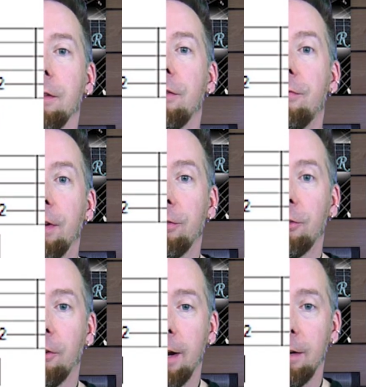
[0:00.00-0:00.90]
on the 5th
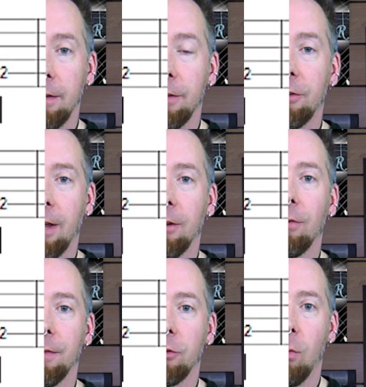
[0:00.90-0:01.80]
string. In this case,
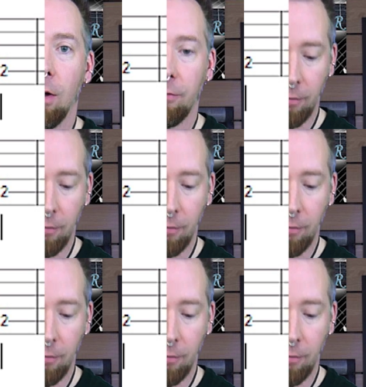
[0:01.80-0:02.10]
we're at the 12th